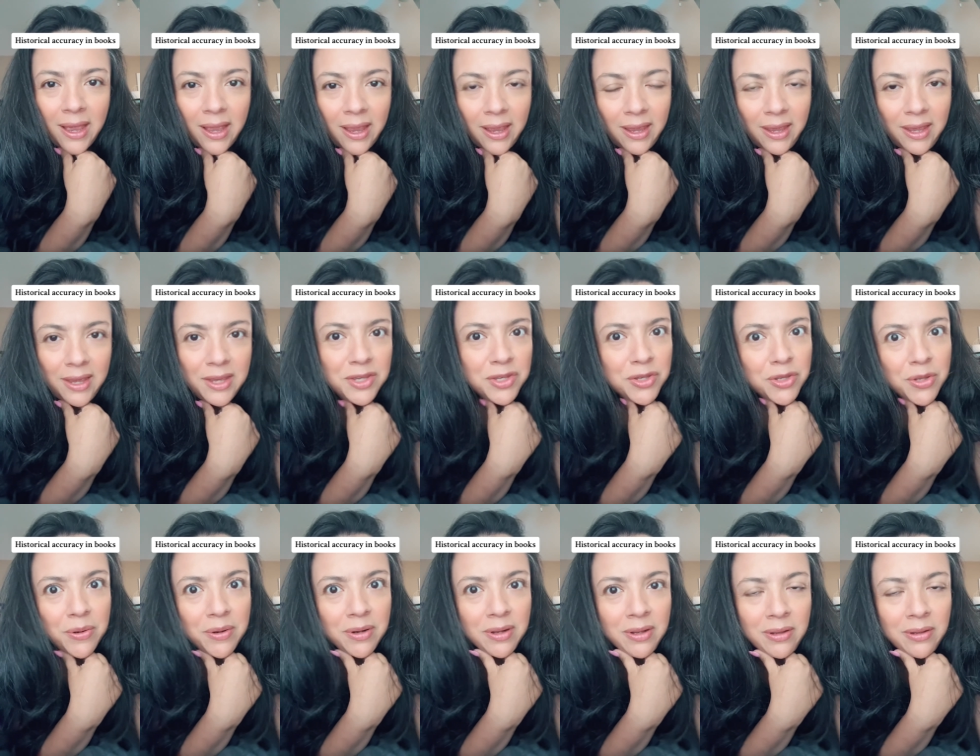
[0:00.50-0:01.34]

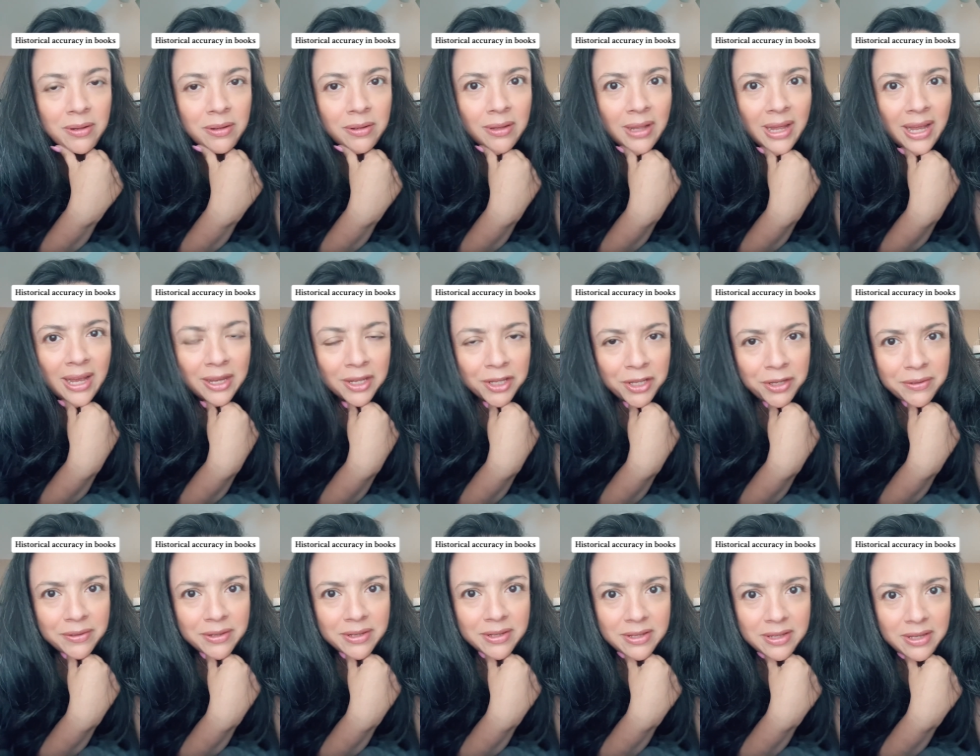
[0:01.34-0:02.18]
Historical
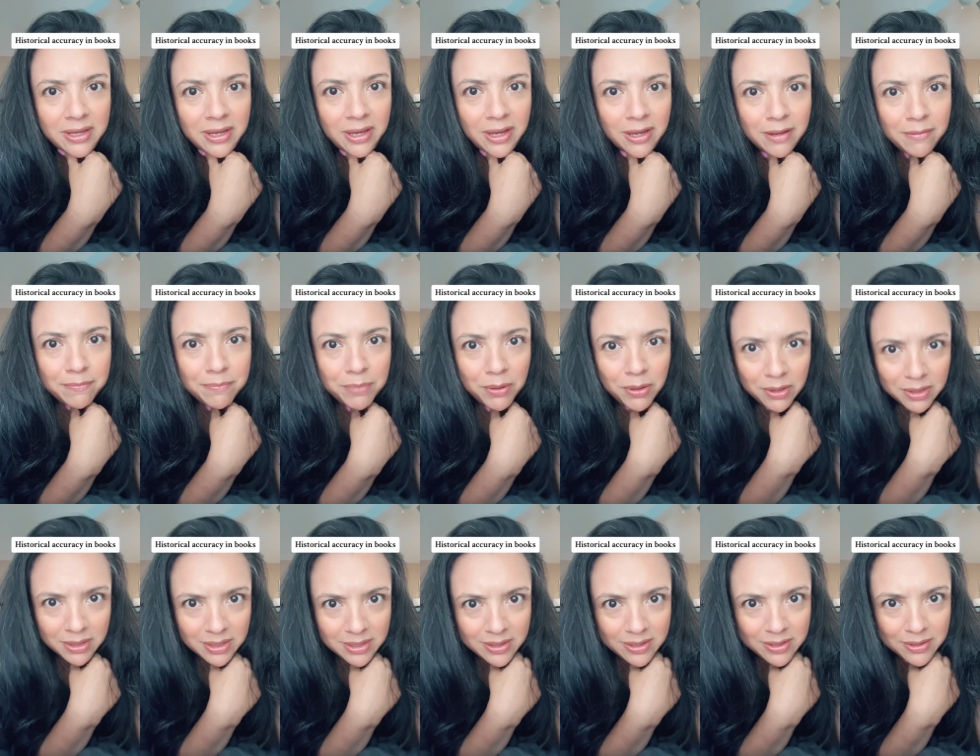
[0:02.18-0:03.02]
accuracy in
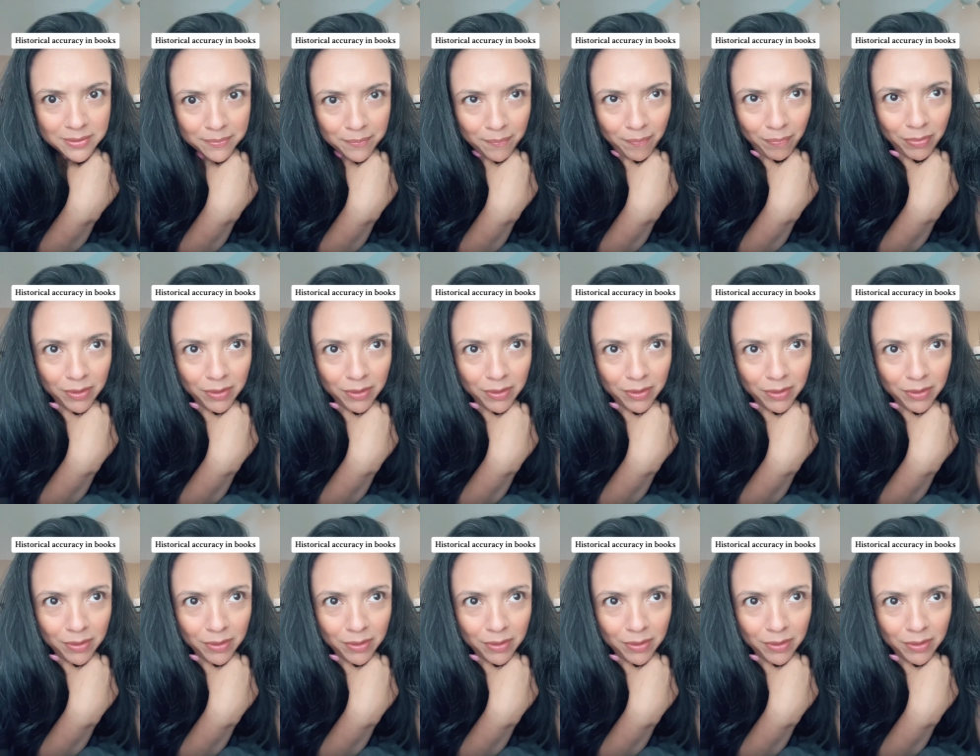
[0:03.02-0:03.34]
books.